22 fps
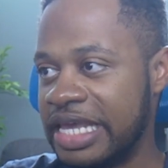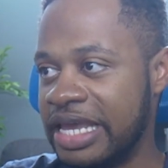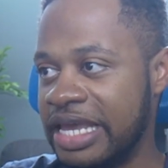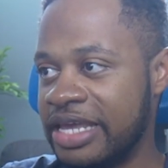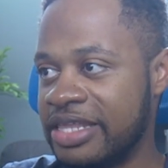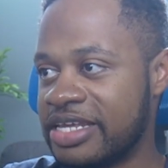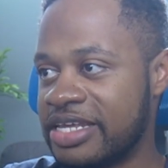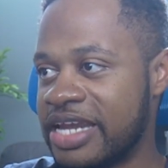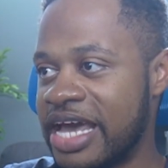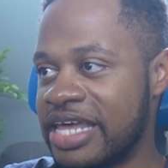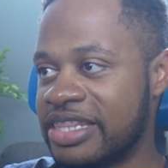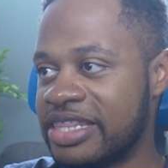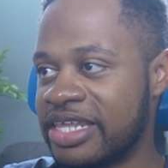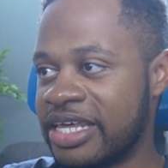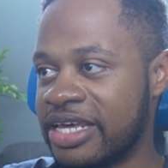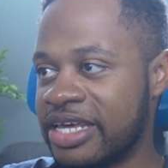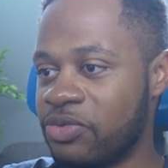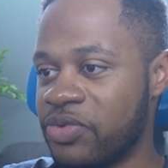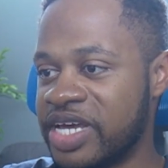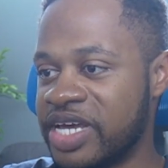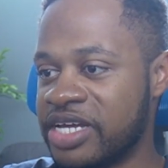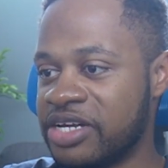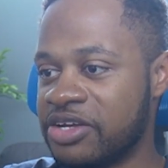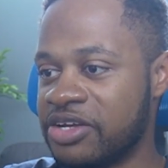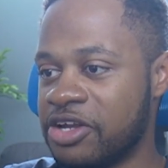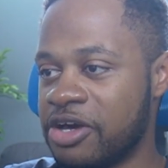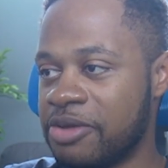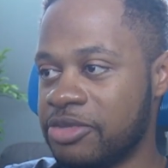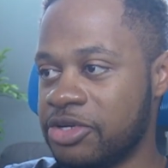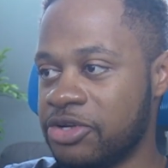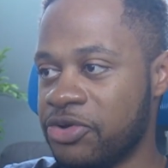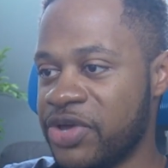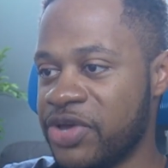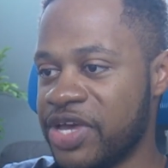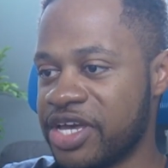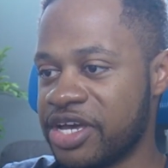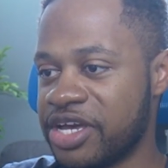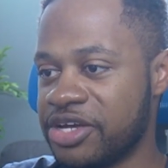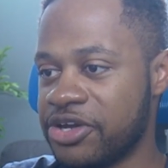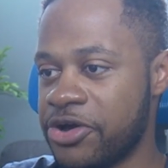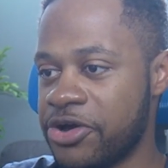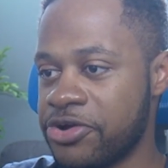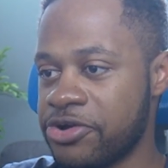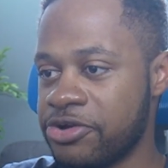And then I think we ended up doing
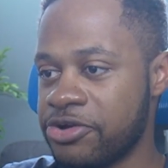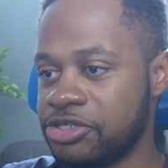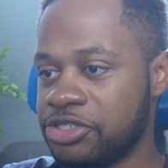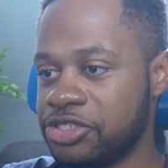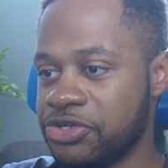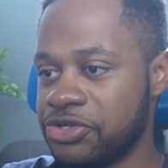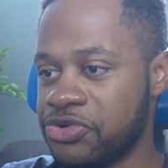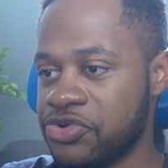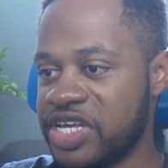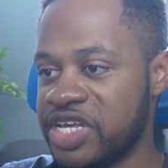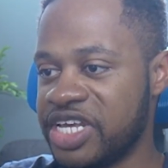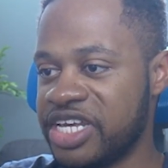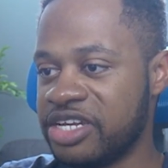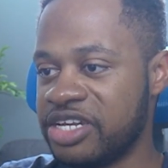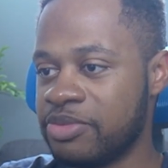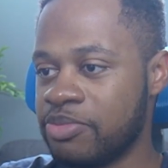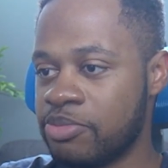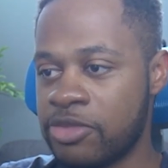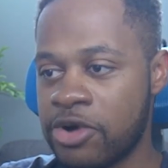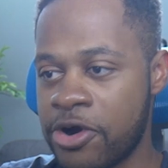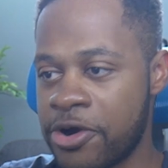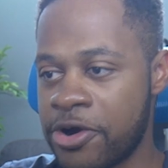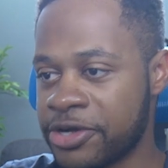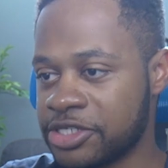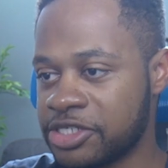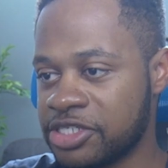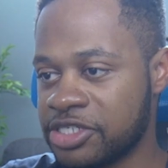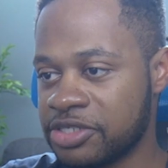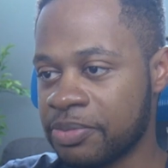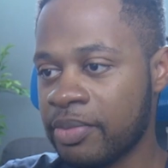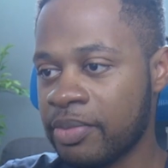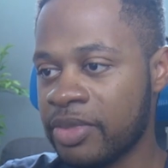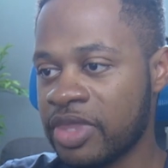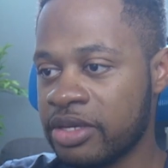another shoot in March